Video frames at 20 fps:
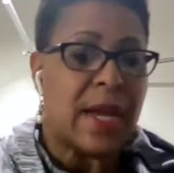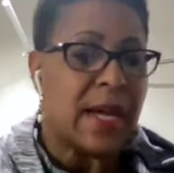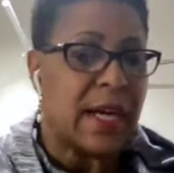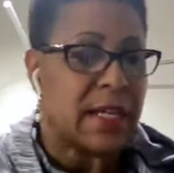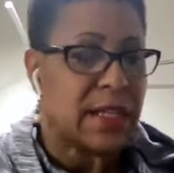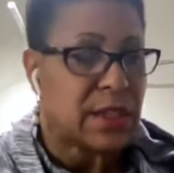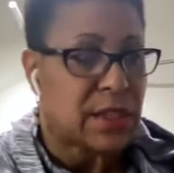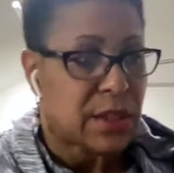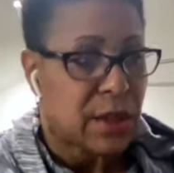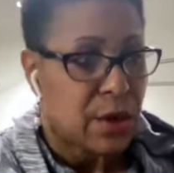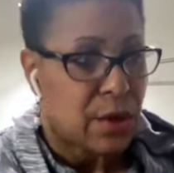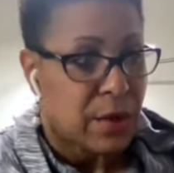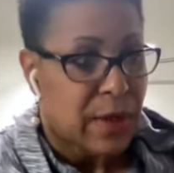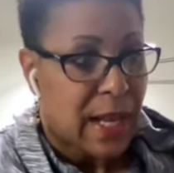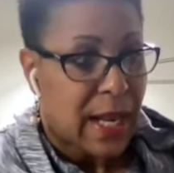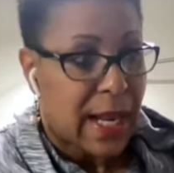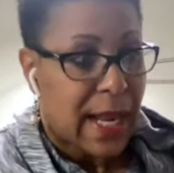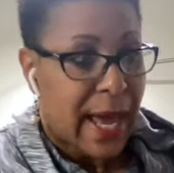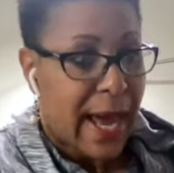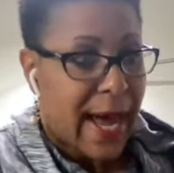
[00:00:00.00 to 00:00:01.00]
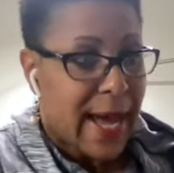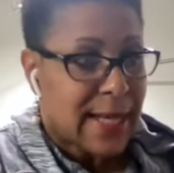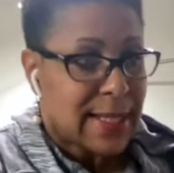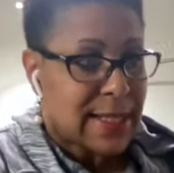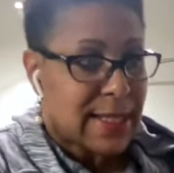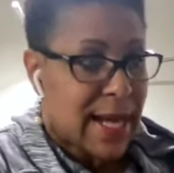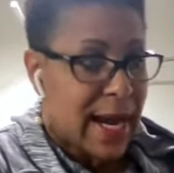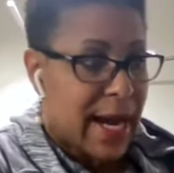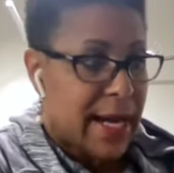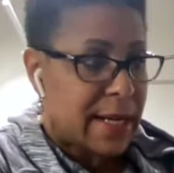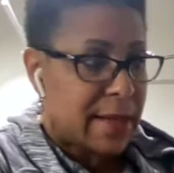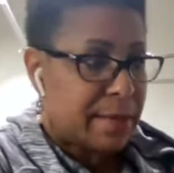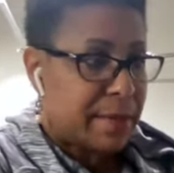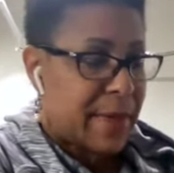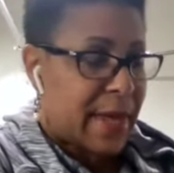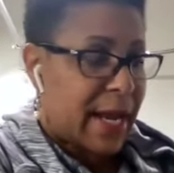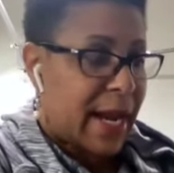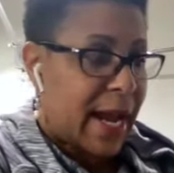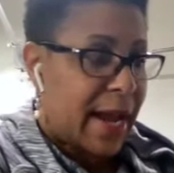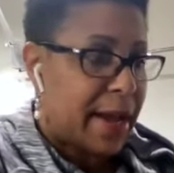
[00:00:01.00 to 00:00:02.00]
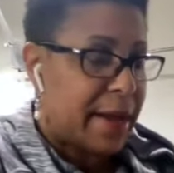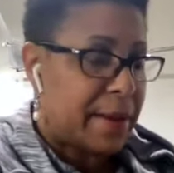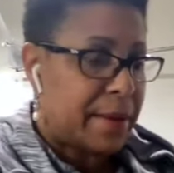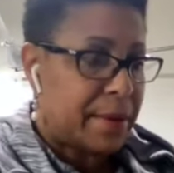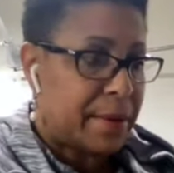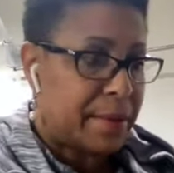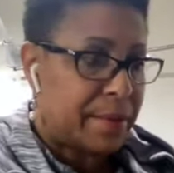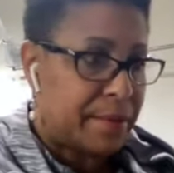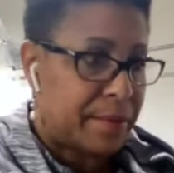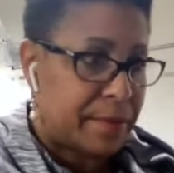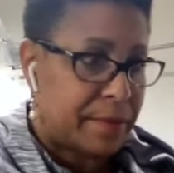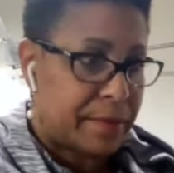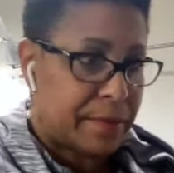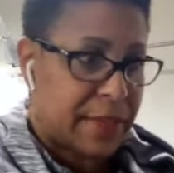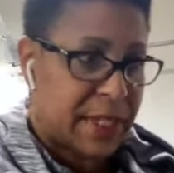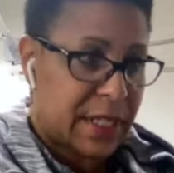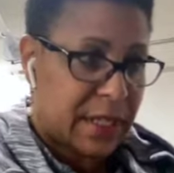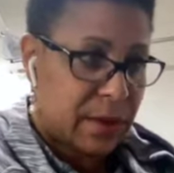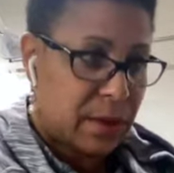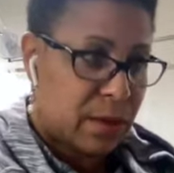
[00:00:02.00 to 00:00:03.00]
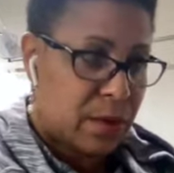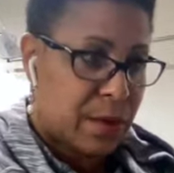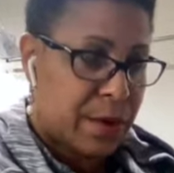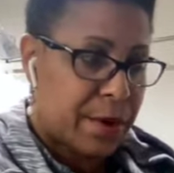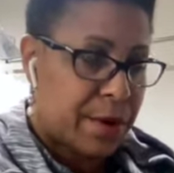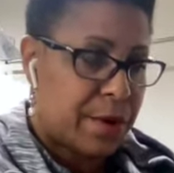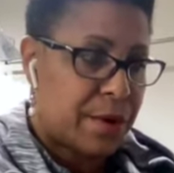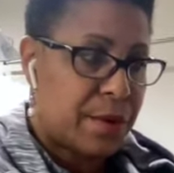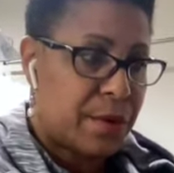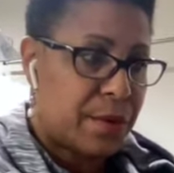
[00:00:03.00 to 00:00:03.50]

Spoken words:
And so the last item that I did order,